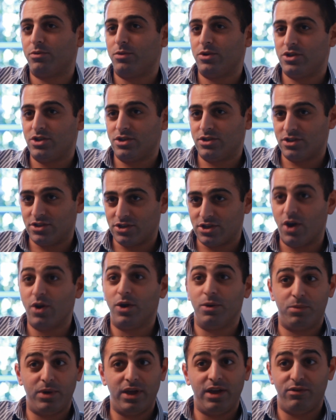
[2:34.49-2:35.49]
which is the solar
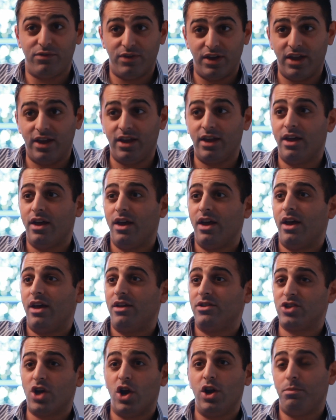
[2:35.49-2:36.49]
PV.
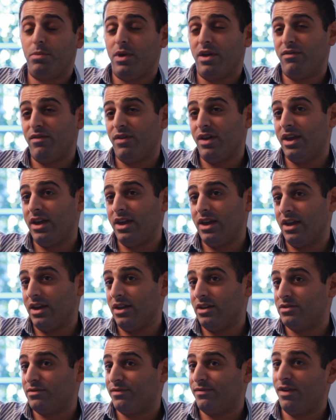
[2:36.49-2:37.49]
Solar PV
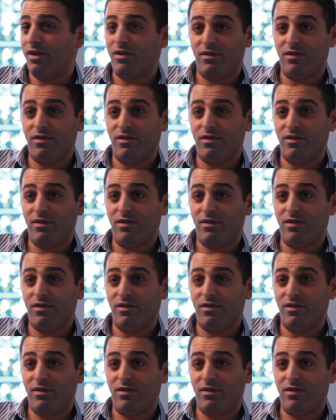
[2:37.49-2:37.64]
is very,